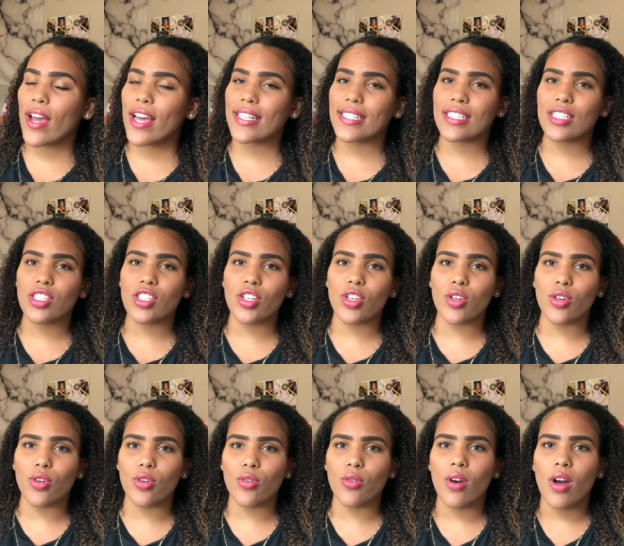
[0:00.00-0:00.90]
is
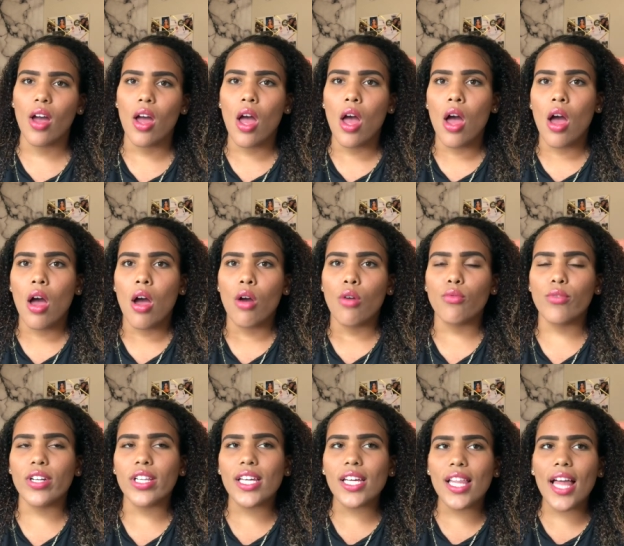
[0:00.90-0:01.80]
to
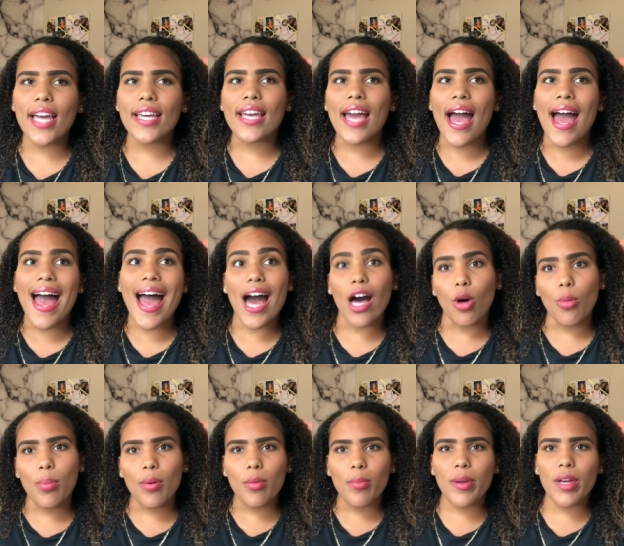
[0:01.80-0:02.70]
really like
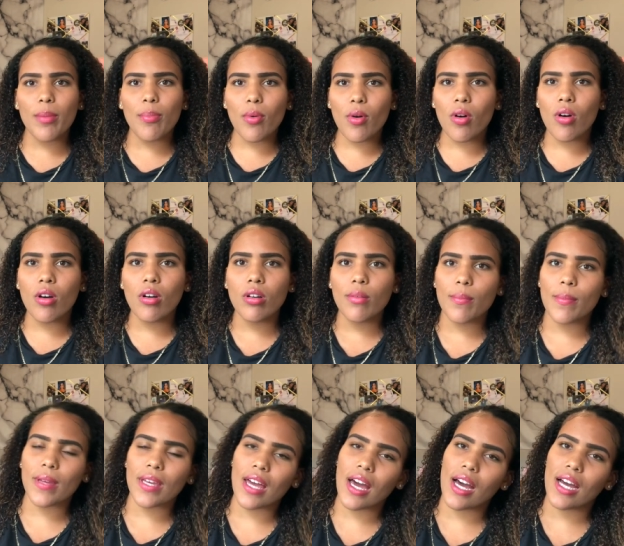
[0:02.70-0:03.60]
help people
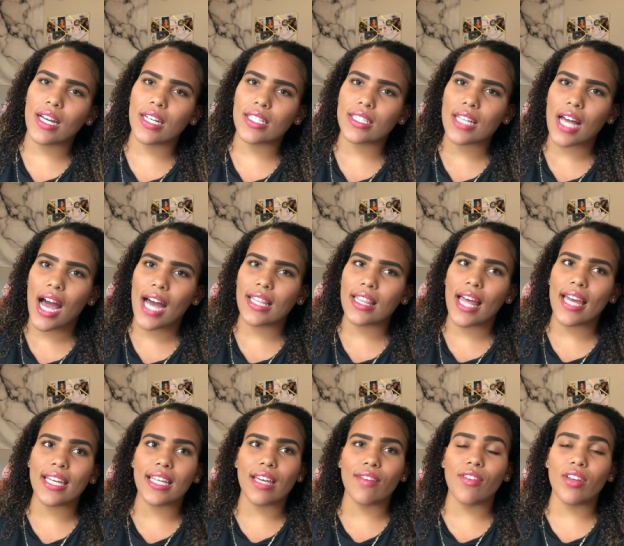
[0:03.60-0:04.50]
because I
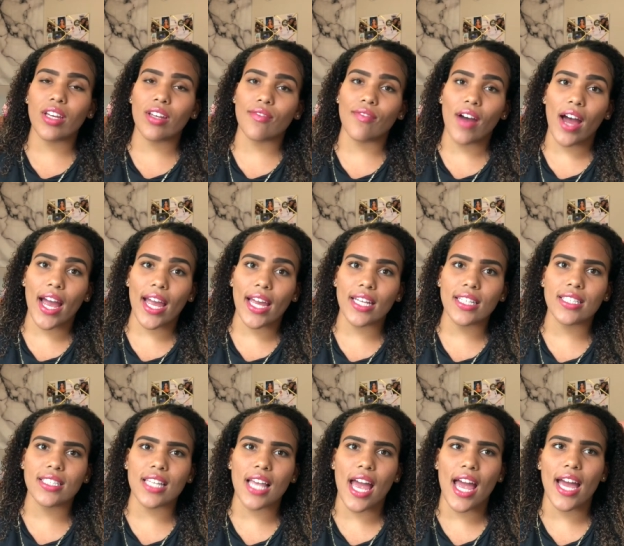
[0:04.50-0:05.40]
like giving
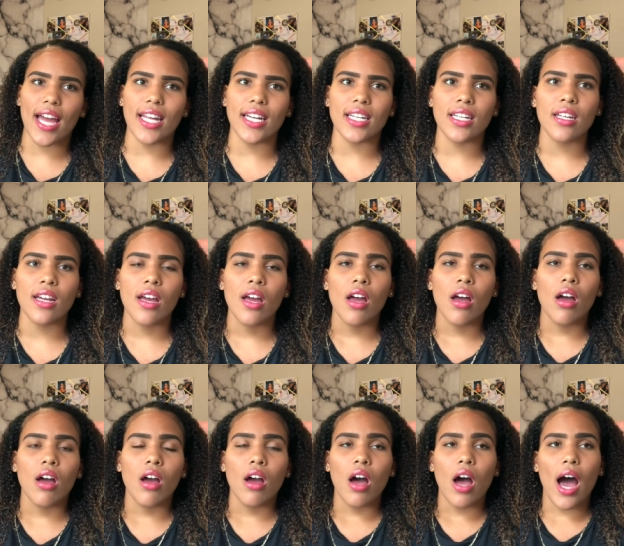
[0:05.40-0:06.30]
advice and
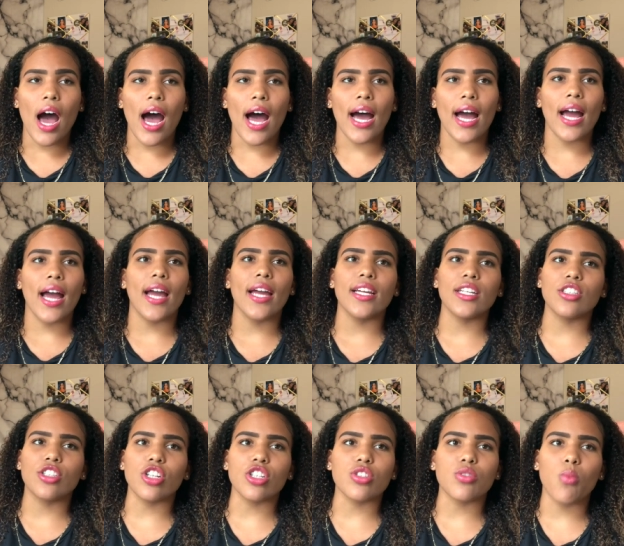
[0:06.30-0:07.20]
I
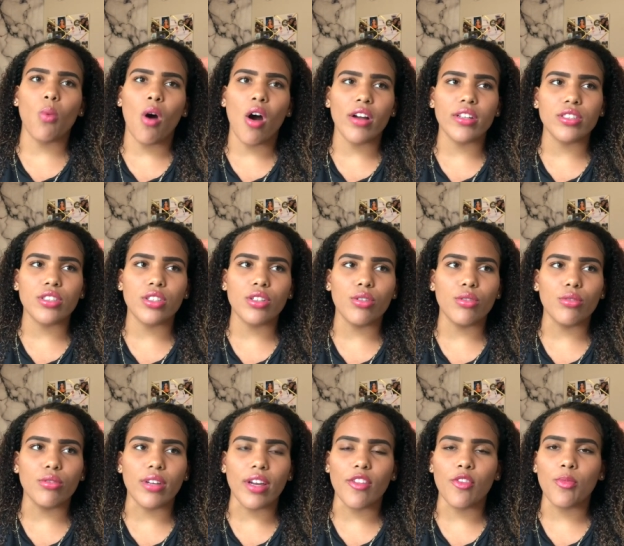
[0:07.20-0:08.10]
just want
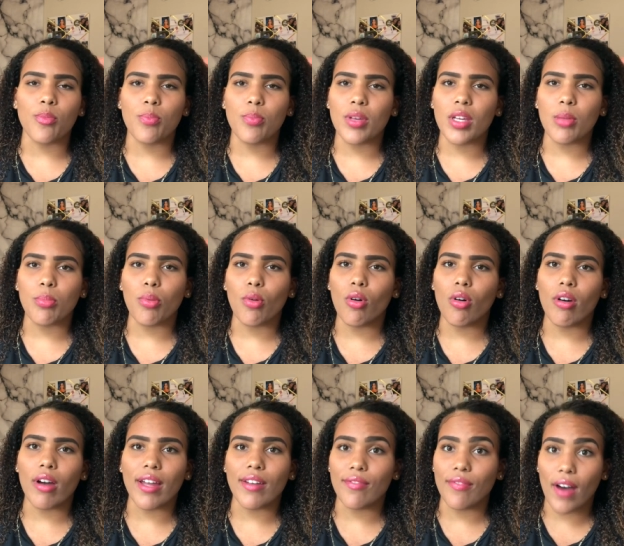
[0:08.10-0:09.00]
to give
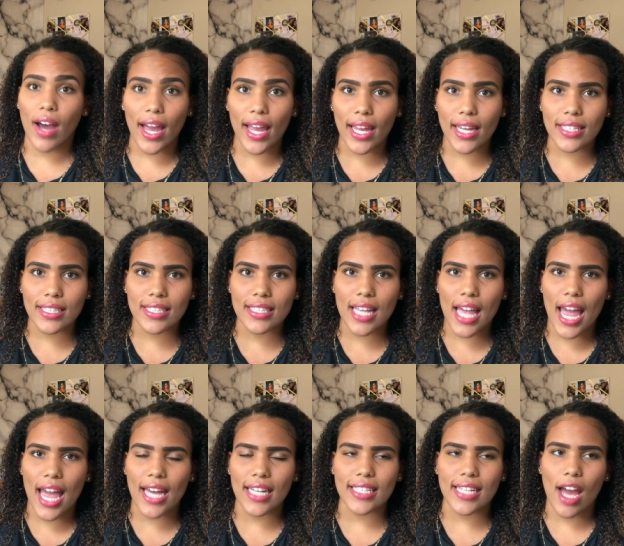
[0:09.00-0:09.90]
people advice
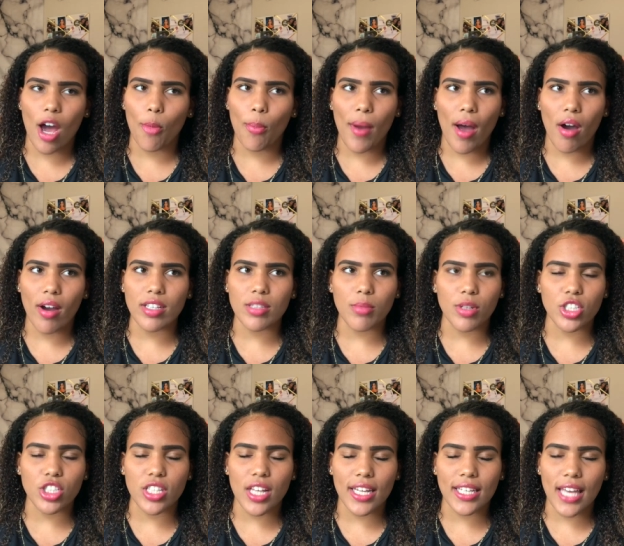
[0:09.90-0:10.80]
and help out as
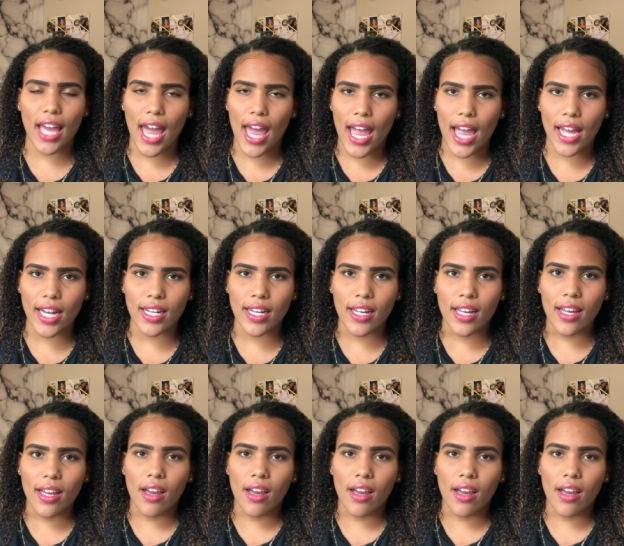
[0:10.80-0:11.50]
much as I can.